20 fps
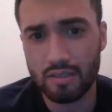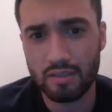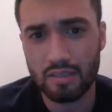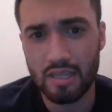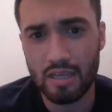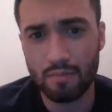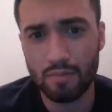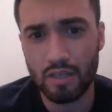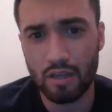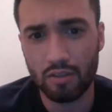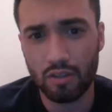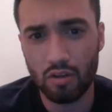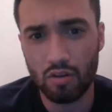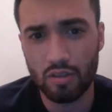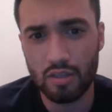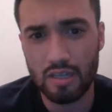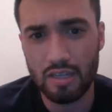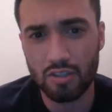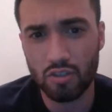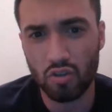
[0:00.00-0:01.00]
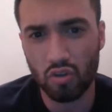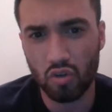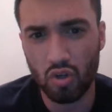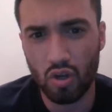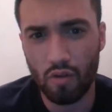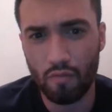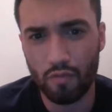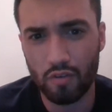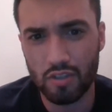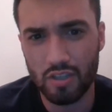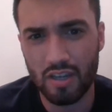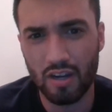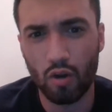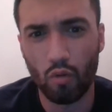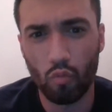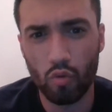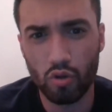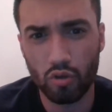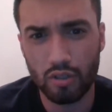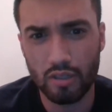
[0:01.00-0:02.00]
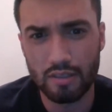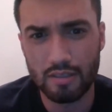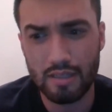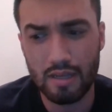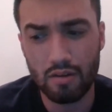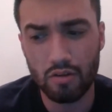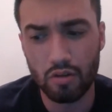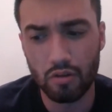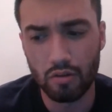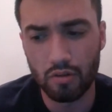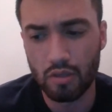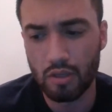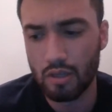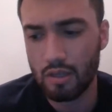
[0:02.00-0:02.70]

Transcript: teams out there in the Eastern Conference and a real contender.